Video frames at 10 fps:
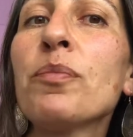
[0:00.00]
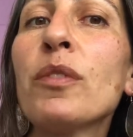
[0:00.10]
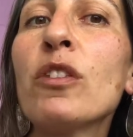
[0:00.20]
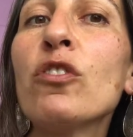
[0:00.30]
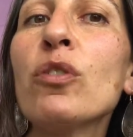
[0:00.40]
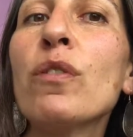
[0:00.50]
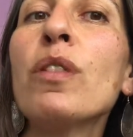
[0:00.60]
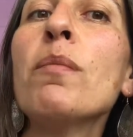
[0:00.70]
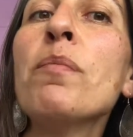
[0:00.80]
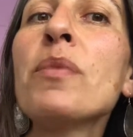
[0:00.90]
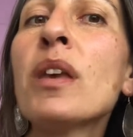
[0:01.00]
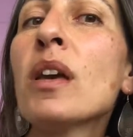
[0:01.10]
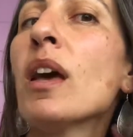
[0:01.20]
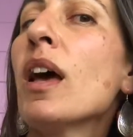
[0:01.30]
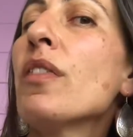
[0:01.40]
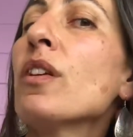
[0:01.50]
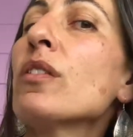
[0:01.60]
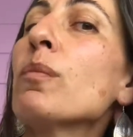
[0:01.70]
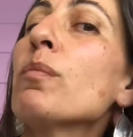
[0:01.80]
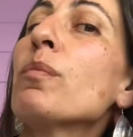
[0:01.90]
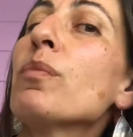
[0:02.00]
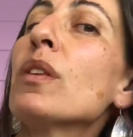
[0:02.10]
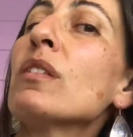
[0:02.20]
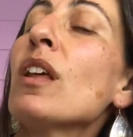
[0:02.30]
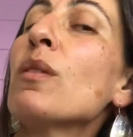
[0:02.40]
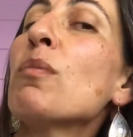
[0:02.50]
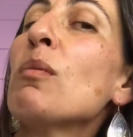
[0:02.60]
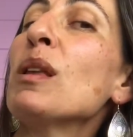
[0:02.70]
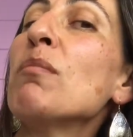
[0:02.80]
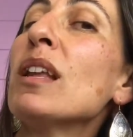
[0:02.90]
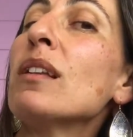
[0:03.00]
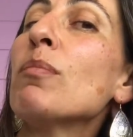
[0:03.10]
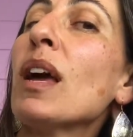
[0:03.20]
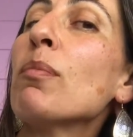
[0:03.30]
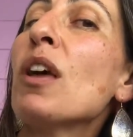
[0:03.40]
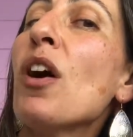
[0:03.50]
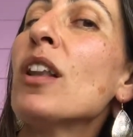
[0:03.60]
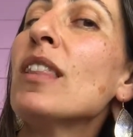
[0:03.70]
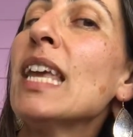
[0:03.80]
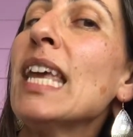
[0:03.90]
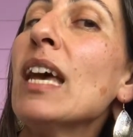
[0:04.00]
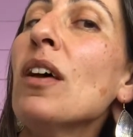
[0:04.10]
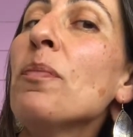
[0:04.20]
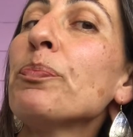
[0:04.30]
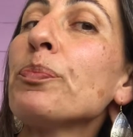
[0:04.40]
There's 2 of them, and there's another bobbly bit back behind the ear.